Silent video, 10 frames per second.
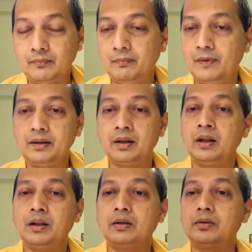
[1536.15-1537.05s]
that
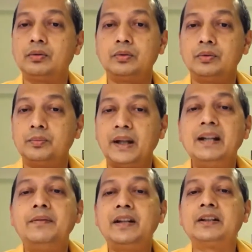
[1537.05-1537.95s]
to
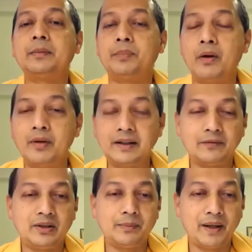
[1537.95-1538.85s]
alleviate the poverty
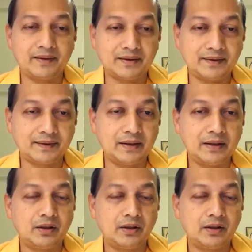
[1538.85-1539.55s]
of the masses,